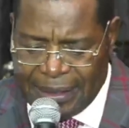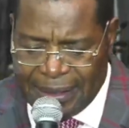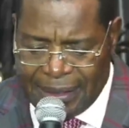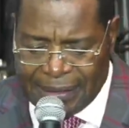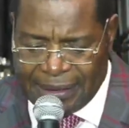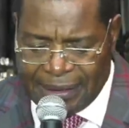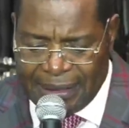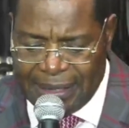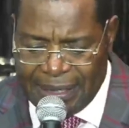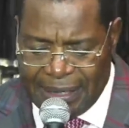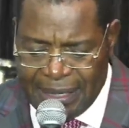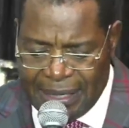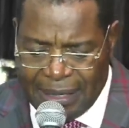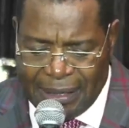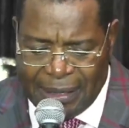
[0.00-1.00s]

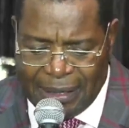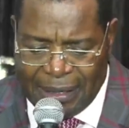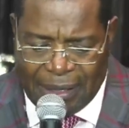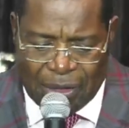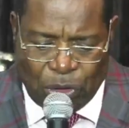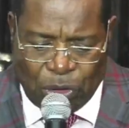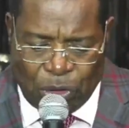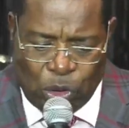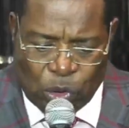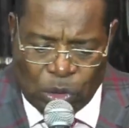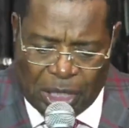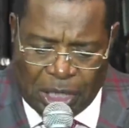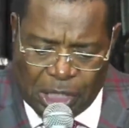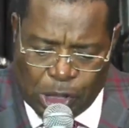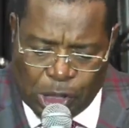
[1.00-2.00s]
See, those
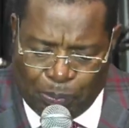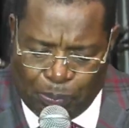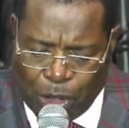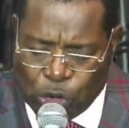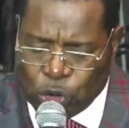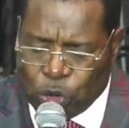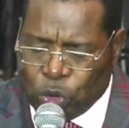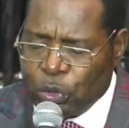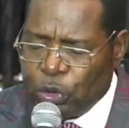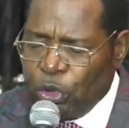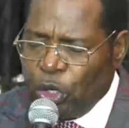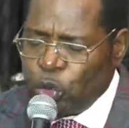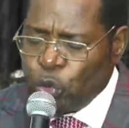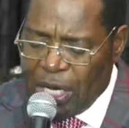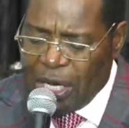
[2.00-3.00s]
he speaks to,
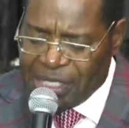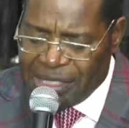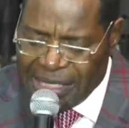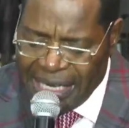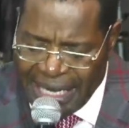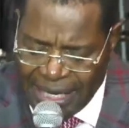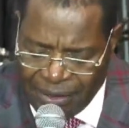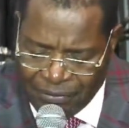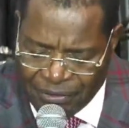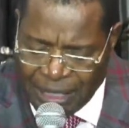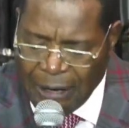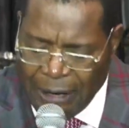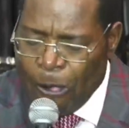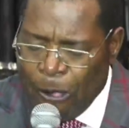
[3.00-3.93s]
those who are saved,